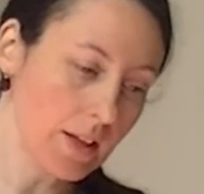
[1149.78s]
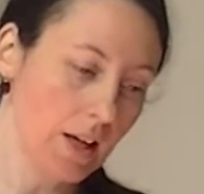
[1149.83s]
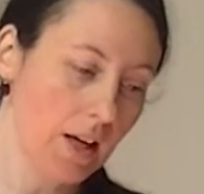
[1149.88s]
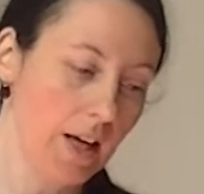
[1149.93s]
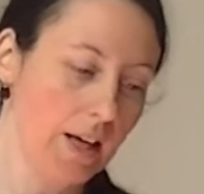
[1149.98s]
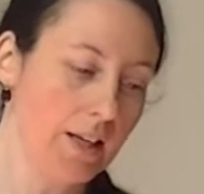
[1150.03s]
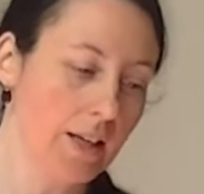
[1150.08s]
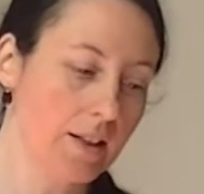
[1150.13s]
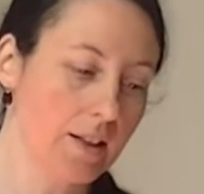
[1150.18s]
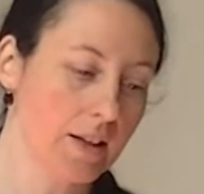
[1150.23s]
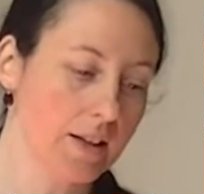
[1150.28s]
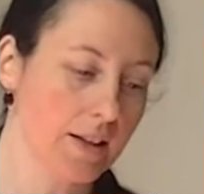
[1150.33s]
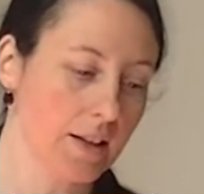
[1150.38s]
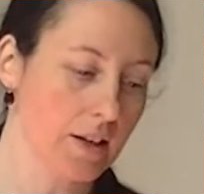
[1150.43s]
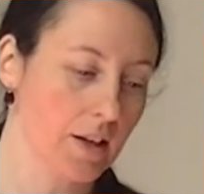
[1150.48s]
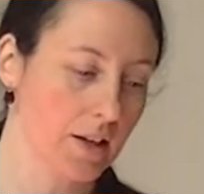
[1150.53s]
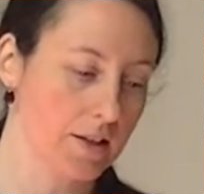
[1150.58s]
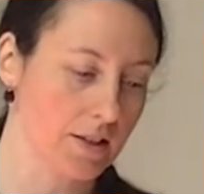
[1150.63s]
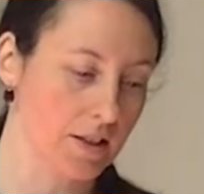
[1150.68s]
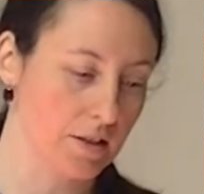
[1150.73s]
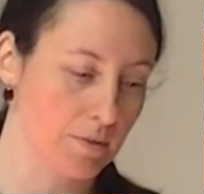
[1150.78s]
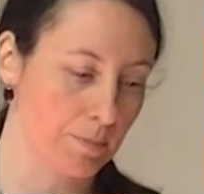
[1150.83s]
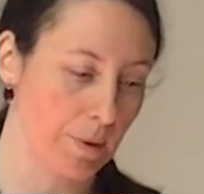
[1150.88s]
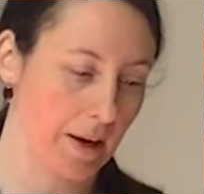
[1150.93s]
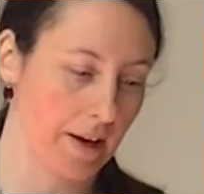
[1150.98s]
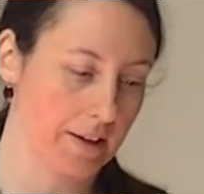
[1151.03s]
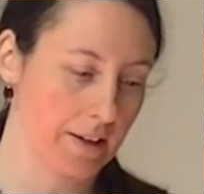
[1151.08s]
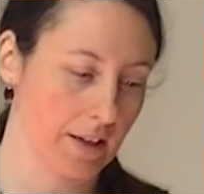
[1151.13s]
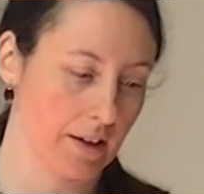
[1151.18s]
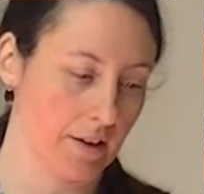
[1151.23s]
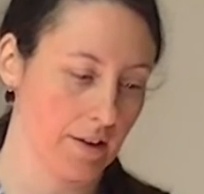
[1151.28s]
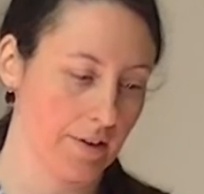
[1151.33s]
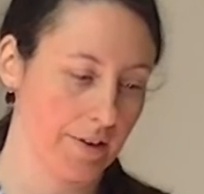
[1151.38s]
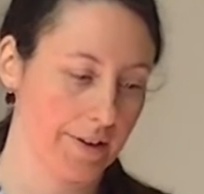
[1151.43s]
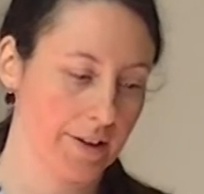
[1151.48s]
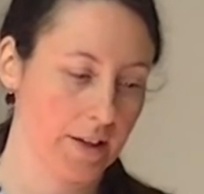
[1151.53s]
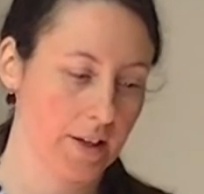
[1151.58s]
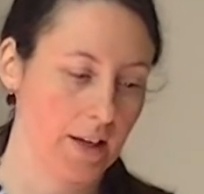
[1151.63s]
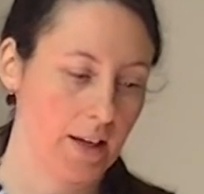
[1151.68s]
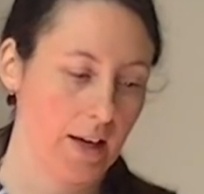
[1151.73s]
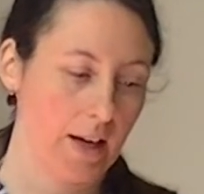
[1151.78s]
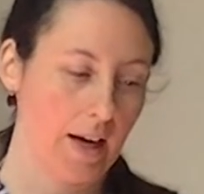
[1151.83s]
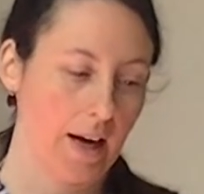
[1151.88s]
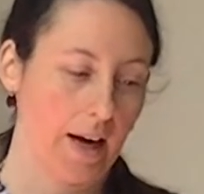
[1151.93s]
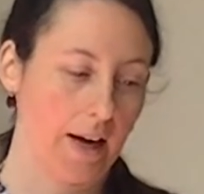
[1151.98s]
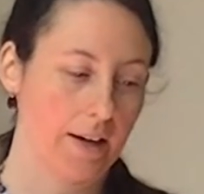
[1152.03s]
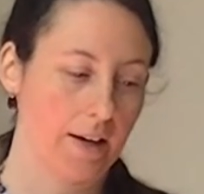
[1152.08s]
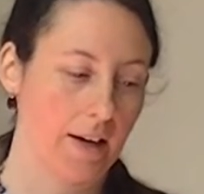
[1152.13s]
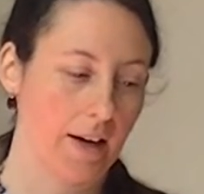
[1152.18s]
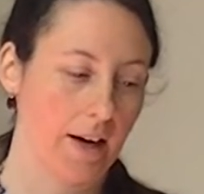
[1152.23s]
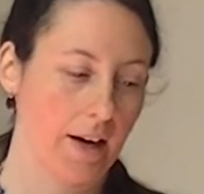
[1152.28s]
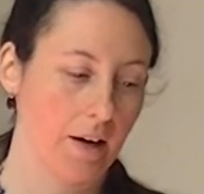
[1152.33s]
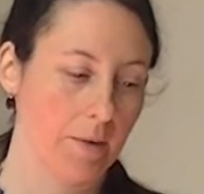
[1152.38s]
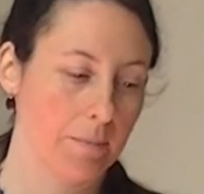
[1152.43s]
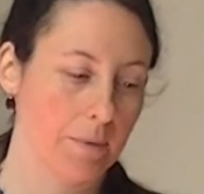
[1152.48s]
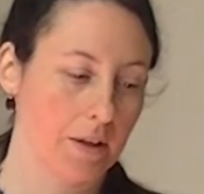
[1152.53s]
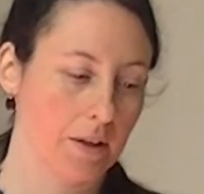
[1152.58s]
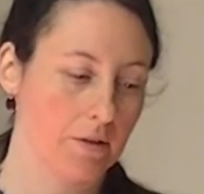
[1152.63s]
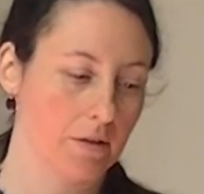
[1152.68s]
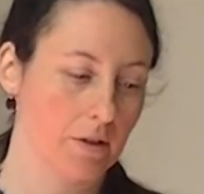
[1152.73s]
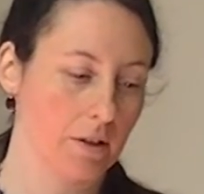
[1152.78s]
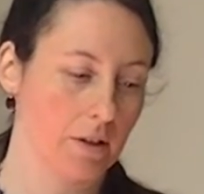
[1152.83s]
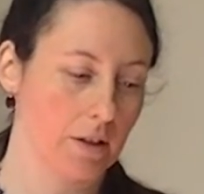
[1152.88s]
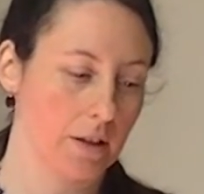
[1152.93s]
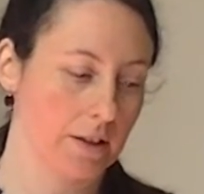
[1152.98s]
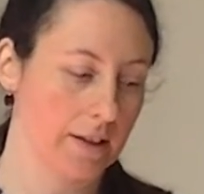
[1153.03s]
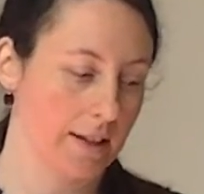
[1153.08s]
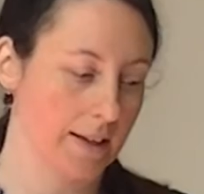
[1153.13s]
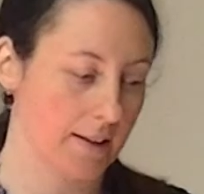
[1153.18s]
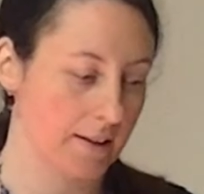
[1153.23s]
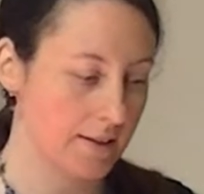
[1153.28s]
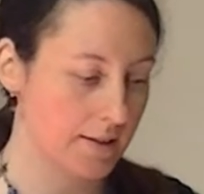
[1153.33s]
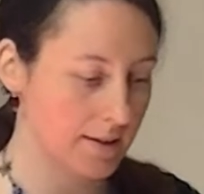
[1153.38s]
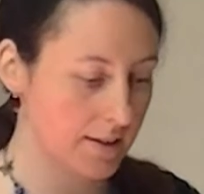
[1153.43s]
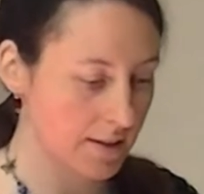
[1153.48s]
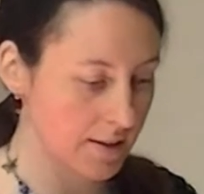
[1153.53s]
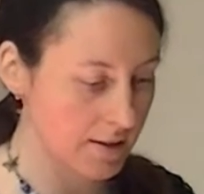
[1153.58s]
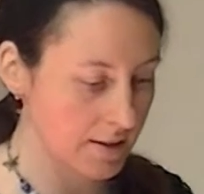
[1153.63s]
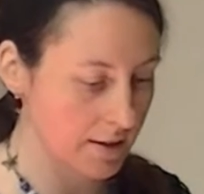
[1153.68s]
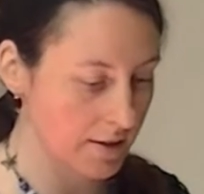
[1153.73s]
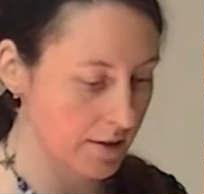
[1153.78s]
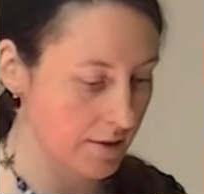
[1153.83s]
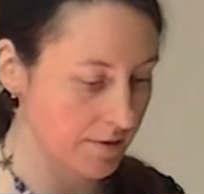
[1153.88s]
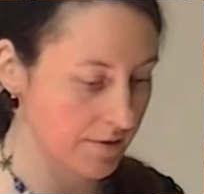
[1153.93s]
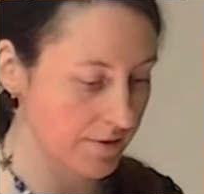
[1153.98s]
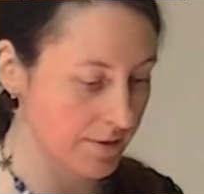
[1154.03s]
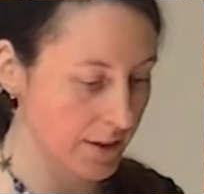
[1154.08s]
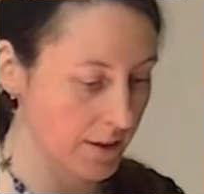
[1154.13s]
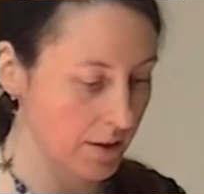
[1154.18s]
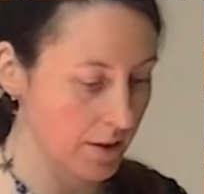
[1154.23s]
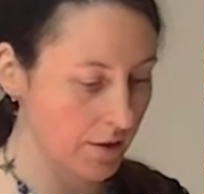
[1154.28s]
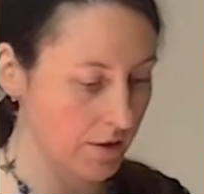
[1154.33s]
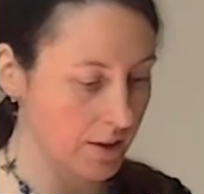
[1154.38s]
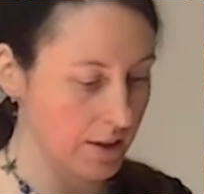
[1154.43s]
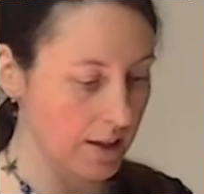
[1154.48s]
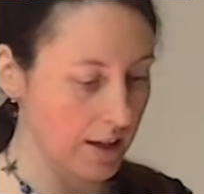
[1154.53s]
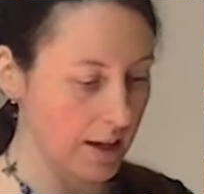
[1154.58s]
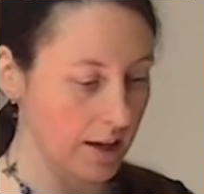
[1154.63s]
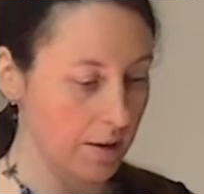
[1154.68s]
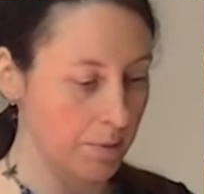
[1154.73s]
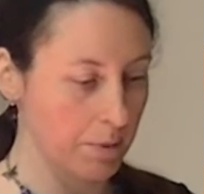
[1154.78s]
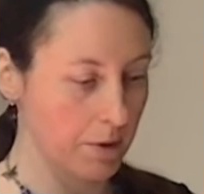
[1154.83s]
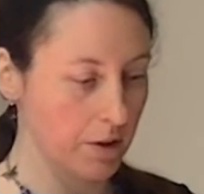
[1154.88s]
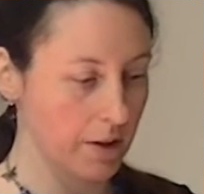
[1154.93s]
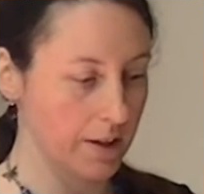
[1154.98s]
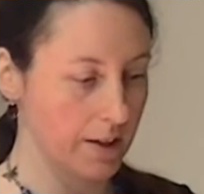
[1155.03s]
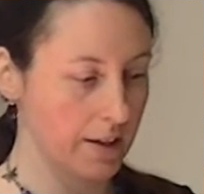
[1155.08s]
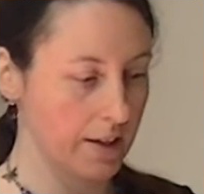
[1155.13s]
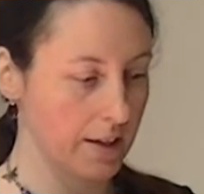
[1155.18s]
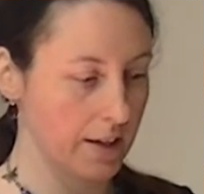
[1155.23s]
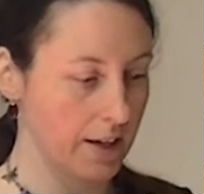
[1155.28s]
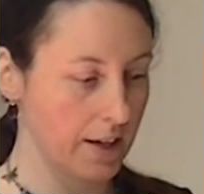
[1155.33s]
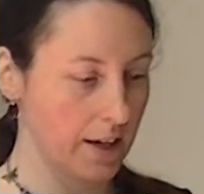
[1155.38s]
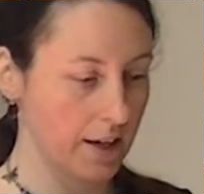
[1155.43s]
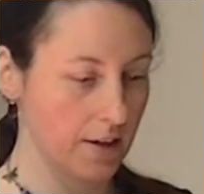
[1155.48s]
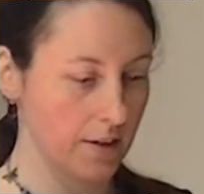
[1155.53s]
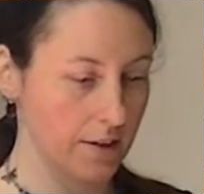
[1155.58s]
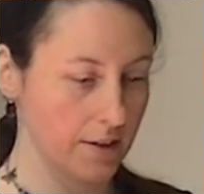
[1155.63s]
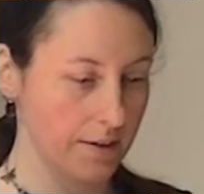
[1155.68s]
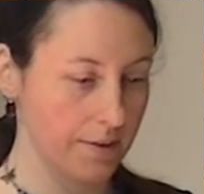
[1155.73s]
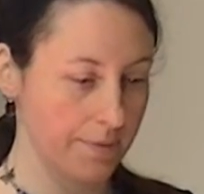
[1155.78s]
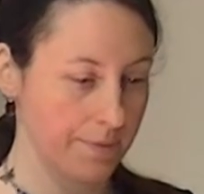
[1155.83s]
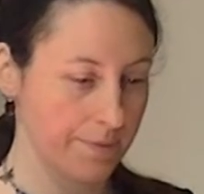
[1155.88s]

anything that causes bad health. And hair mineral analysis is a very reliable indicator